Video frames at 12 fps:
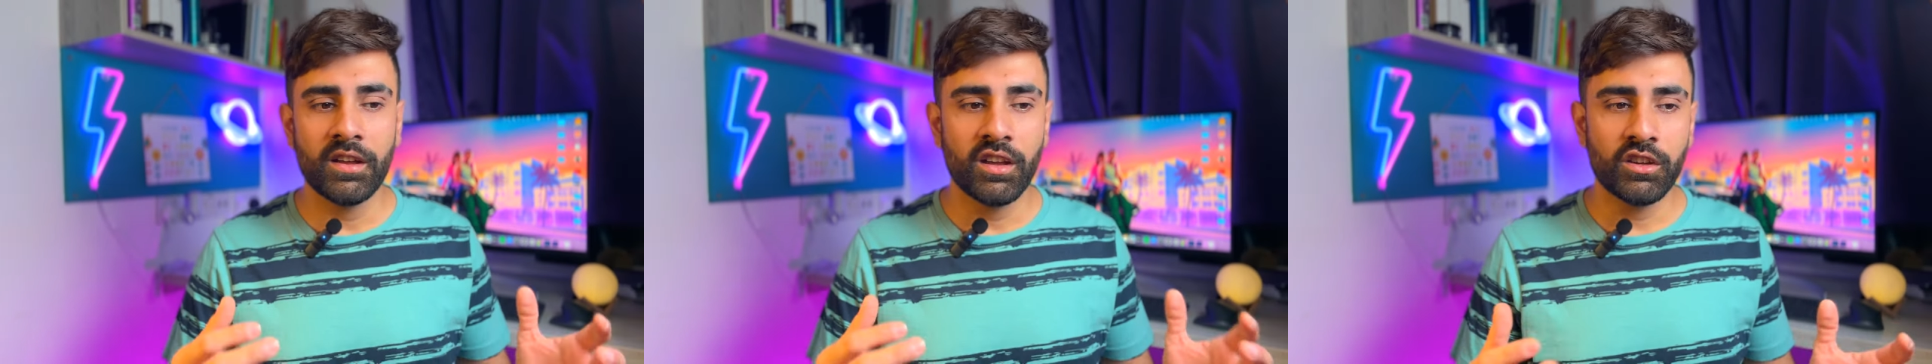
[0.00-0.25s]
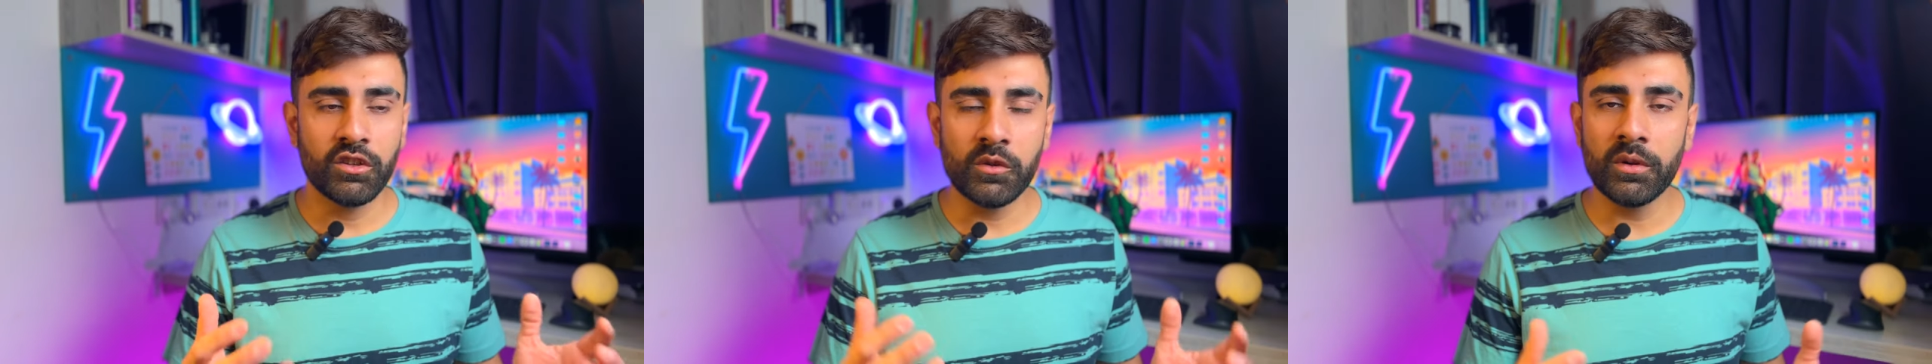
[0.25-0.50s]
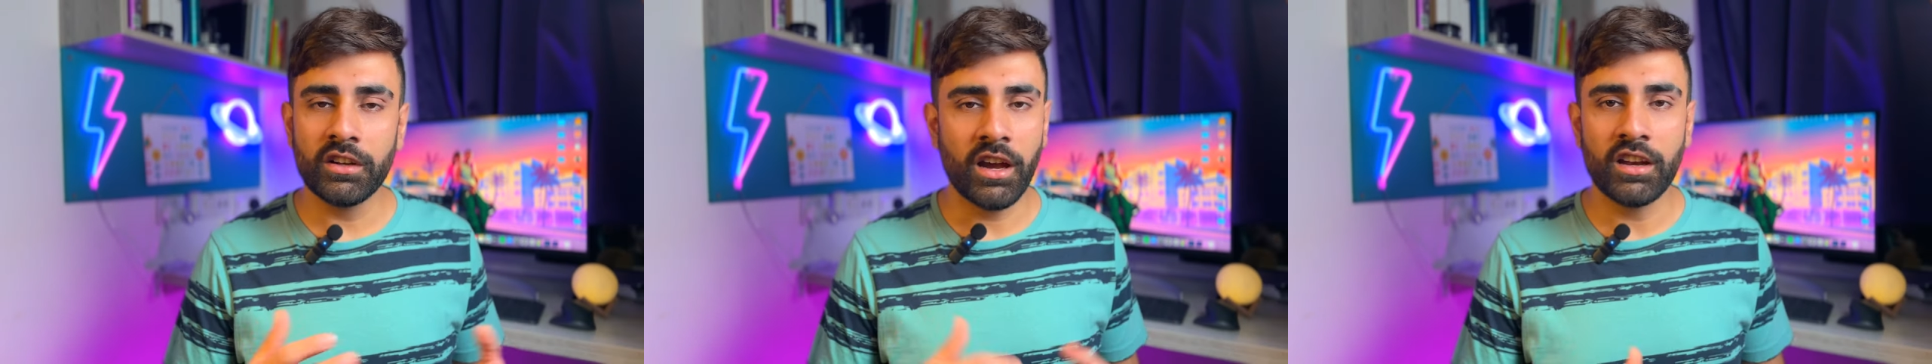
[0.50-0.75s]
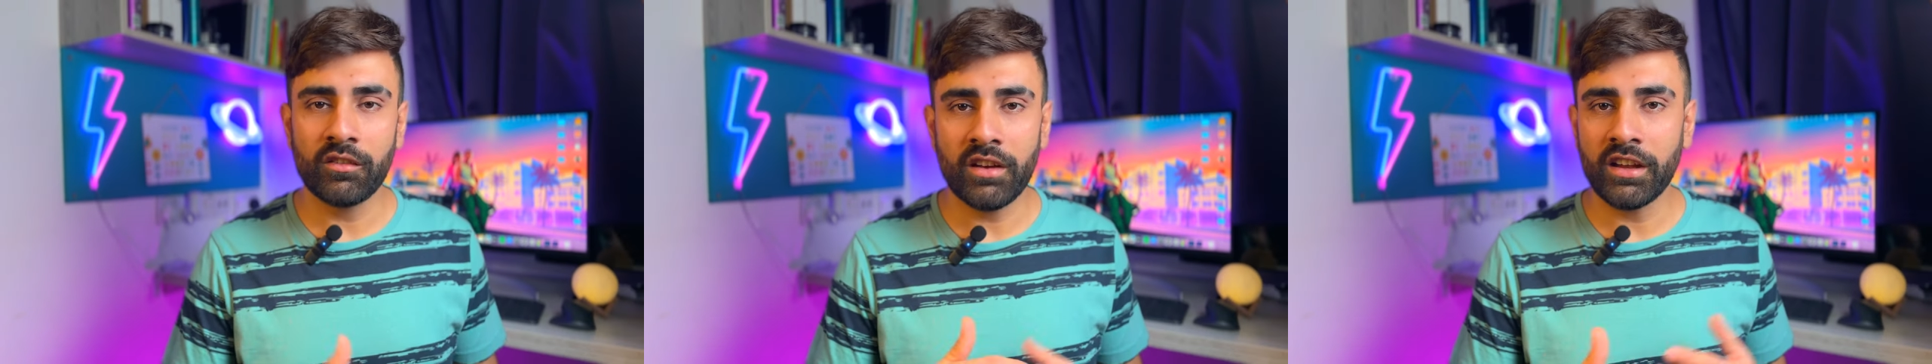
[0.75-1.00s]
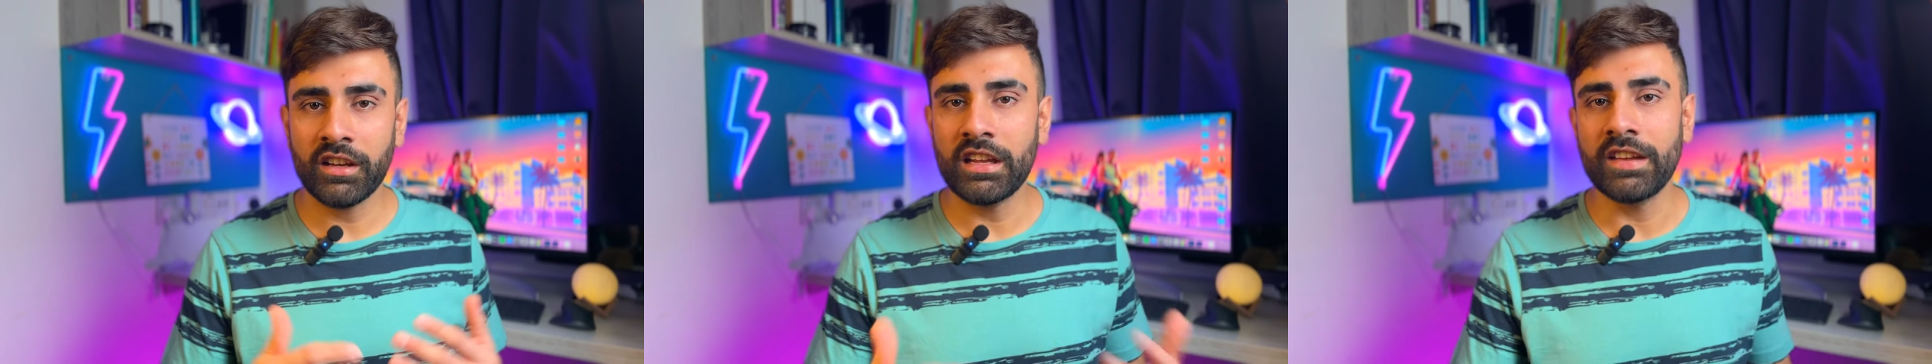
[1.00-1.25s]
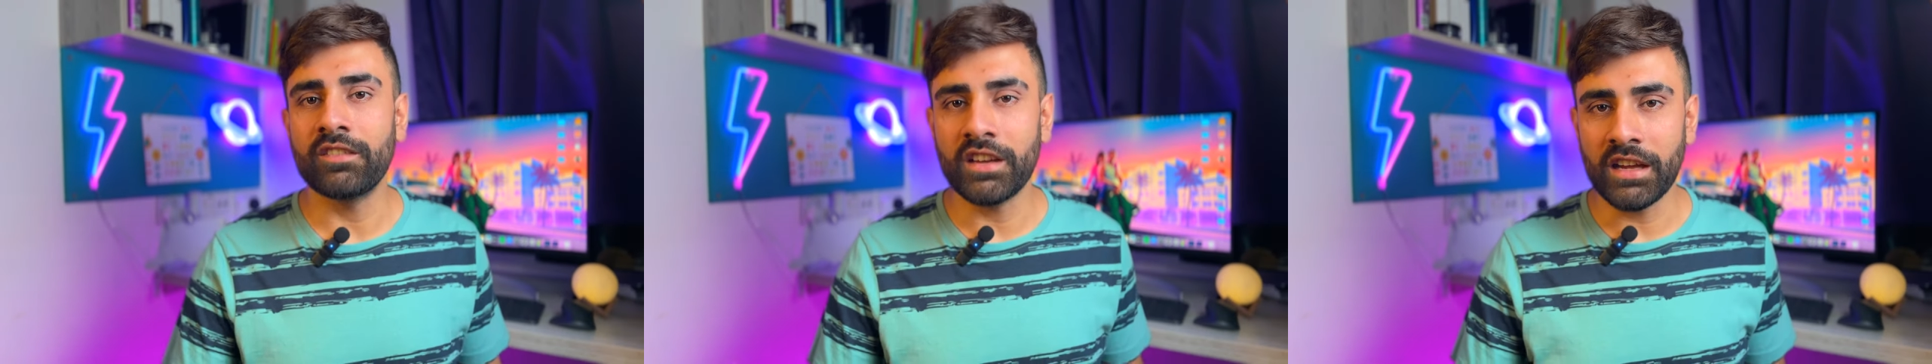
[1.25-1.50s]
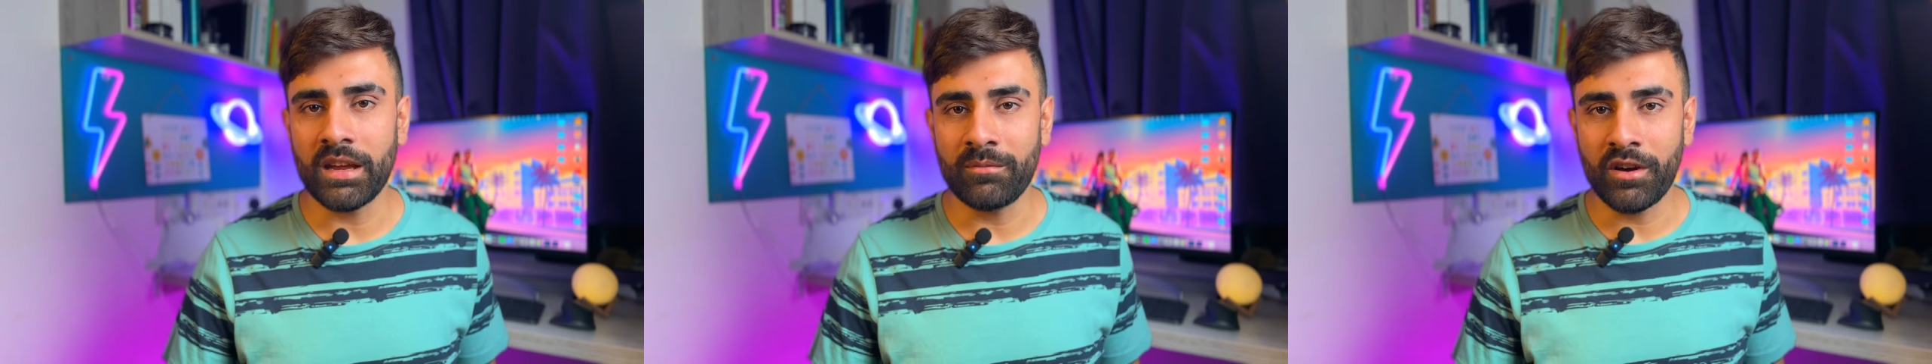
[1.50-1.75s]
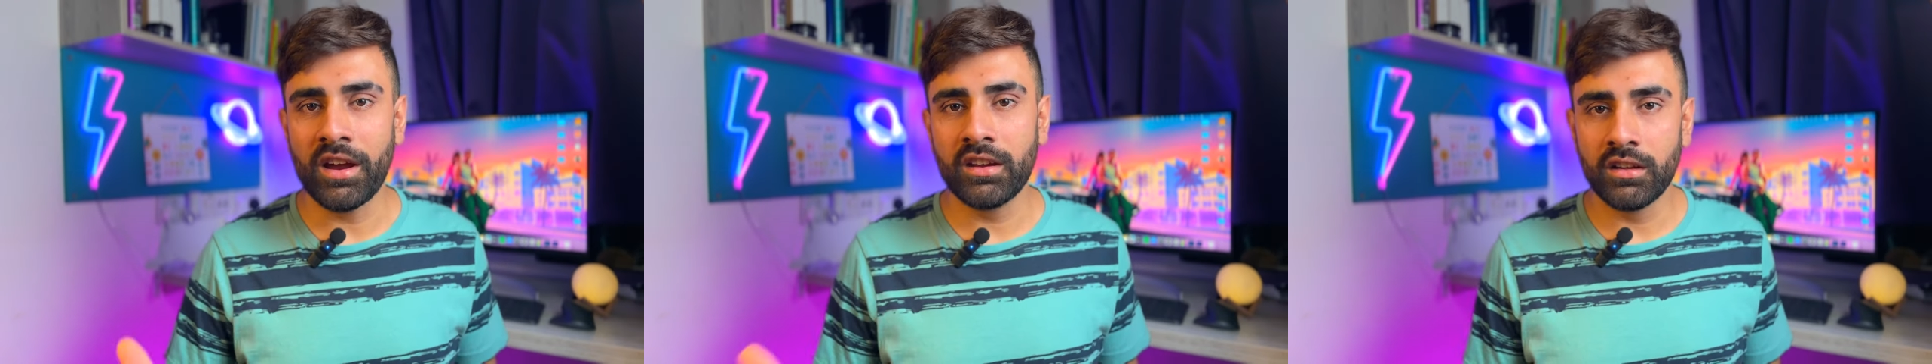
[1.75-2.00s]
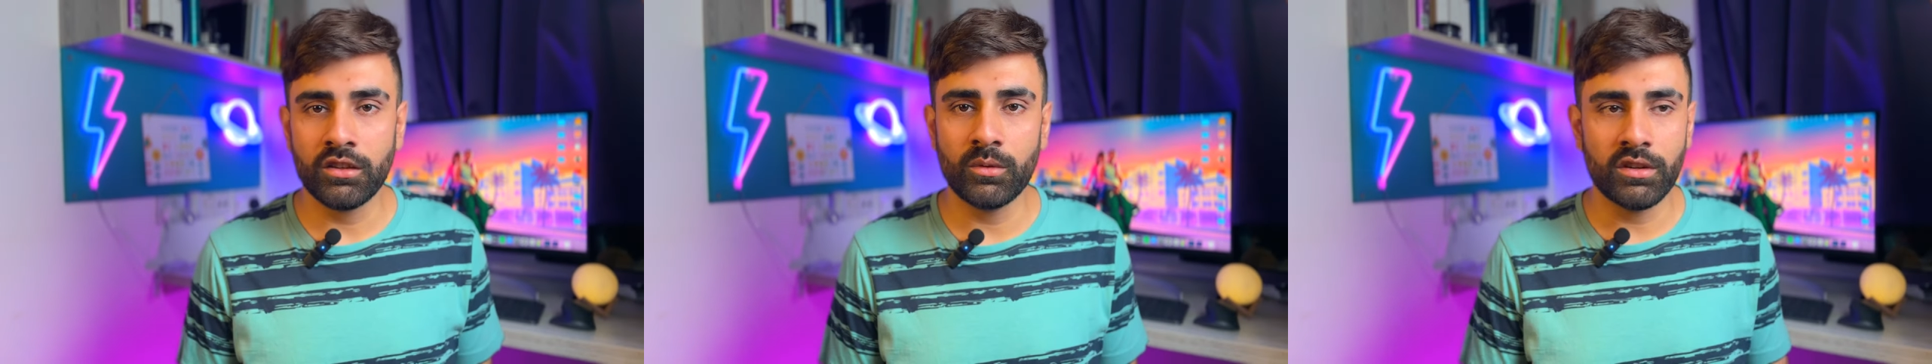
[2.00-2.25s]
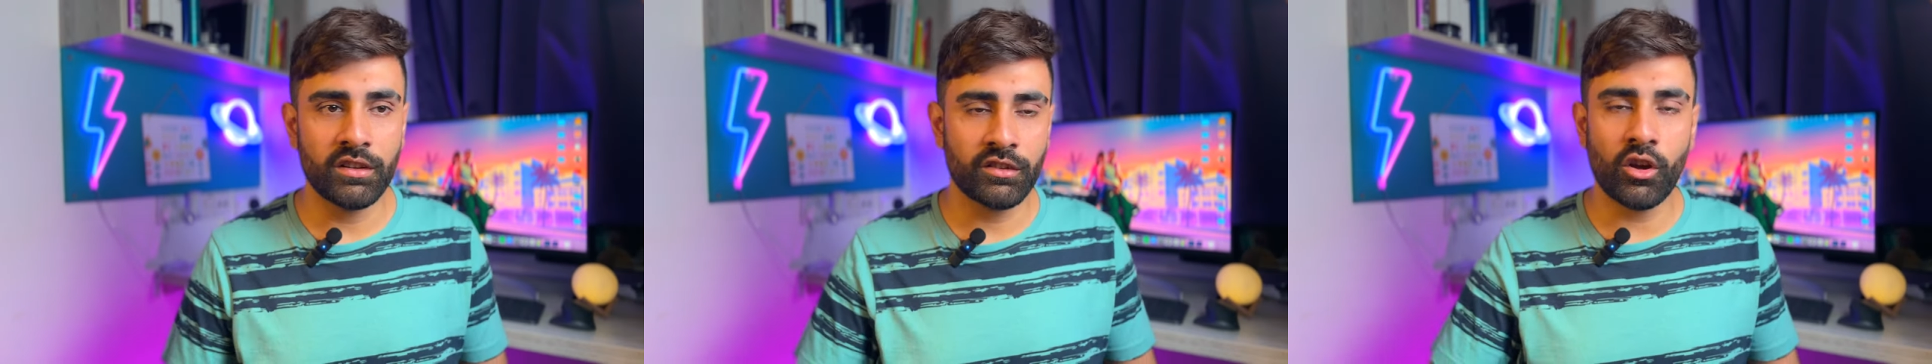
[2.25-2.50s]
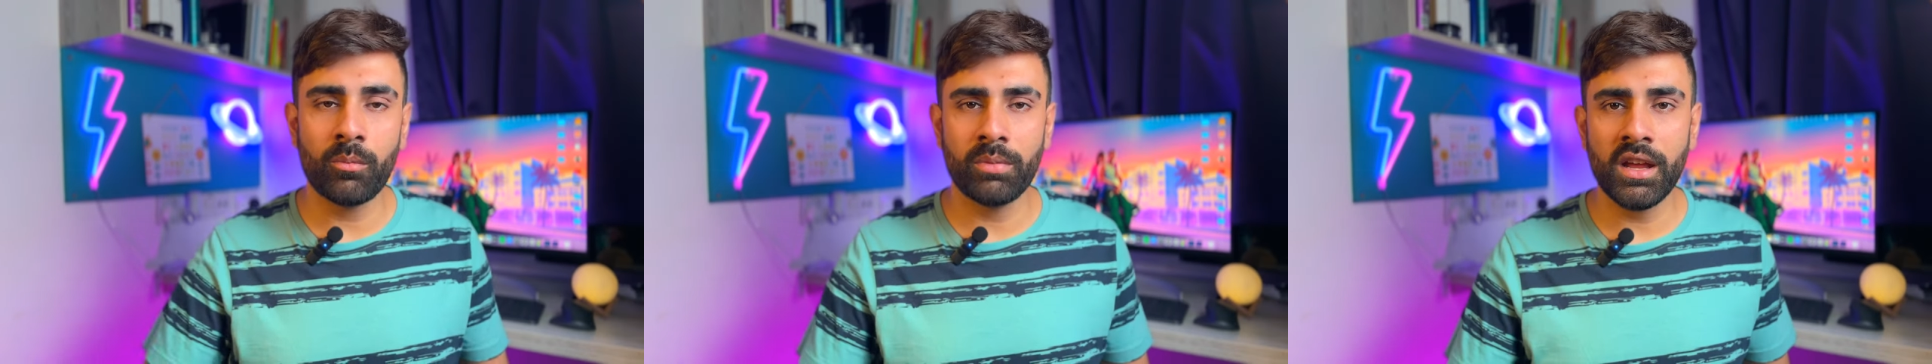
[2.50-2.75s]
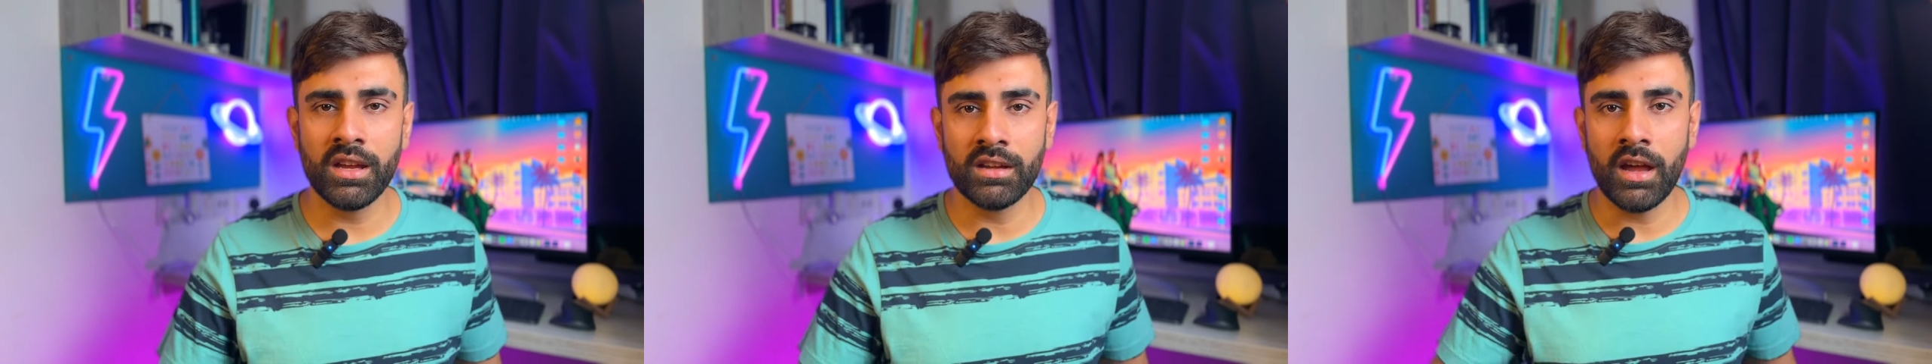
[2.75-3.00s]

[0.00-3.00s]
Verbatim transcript: you will kind of like leave the game, right? You will stop playing.